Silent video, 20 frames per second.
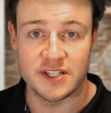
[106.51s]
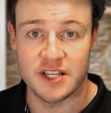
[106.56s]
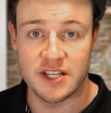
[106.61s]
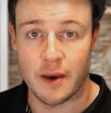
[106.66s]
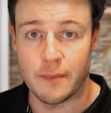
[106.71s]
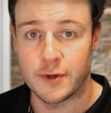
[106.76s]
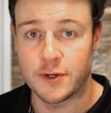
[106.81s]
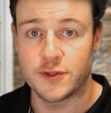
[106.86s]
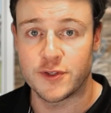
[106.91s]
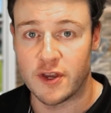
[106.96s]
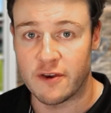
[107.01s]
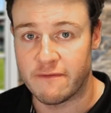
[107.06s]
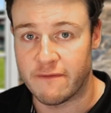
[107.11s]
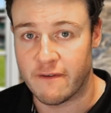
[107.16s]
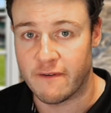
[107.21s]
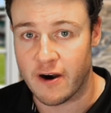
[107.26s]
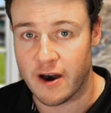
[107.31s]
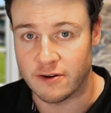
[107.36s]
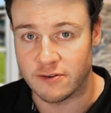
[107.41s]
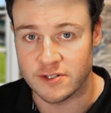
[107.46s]
WTA
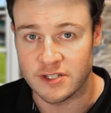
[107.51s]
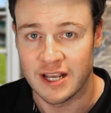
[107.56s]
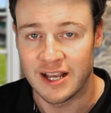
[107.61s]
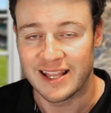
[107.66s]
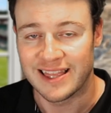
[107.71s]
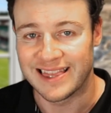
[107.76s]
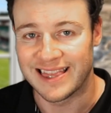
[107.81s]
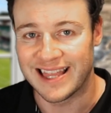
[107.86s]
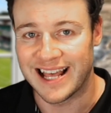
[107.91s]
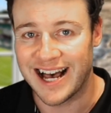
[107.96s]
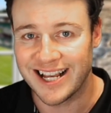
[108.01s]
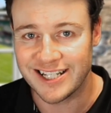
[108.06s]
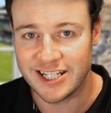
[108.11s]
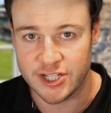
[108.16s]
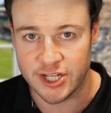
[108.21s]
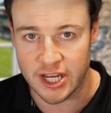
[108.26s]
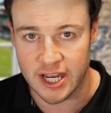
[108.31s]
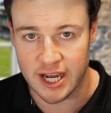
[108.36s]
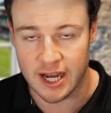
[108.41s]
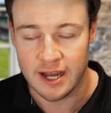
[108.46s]
Finals
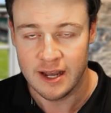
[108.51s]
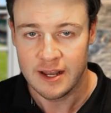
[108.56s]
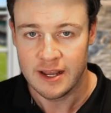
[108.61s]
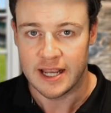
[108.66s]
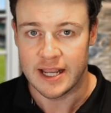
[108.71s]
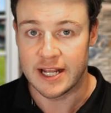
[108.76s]
last year,